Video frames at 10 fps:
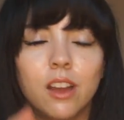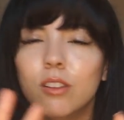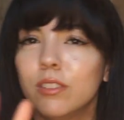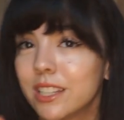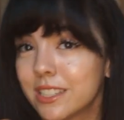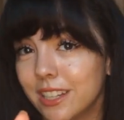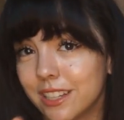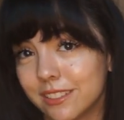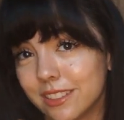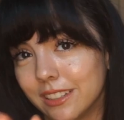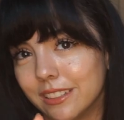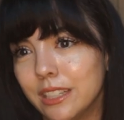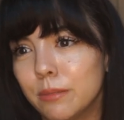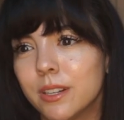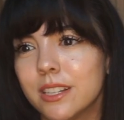Oh, that's another thing.
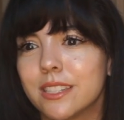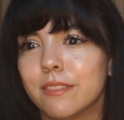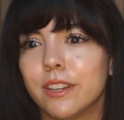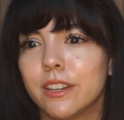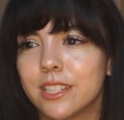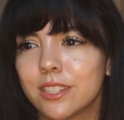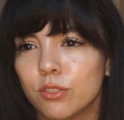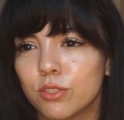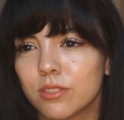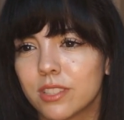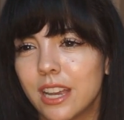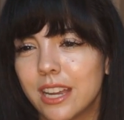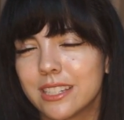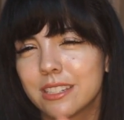Libra is a very social sign.